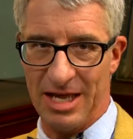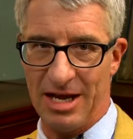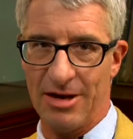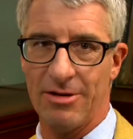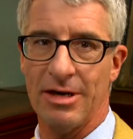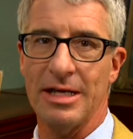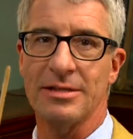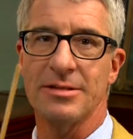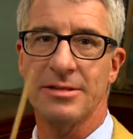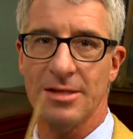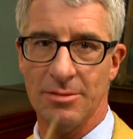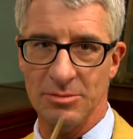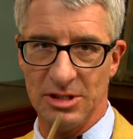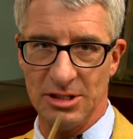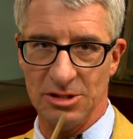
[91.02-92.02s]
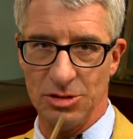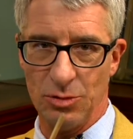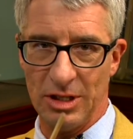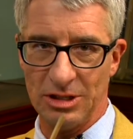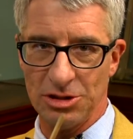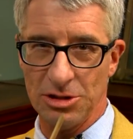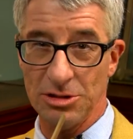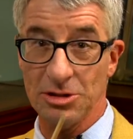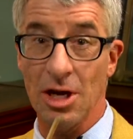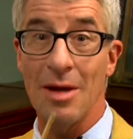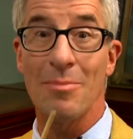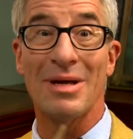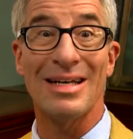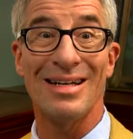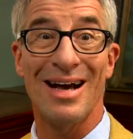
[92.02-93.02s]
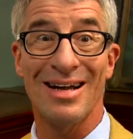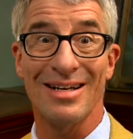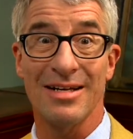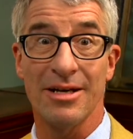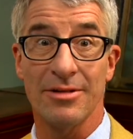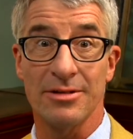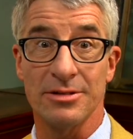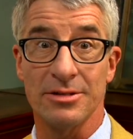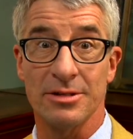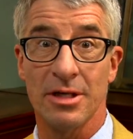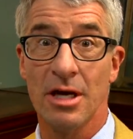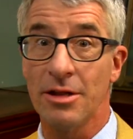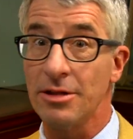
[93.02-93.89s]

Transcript: care in some situations, but not in others.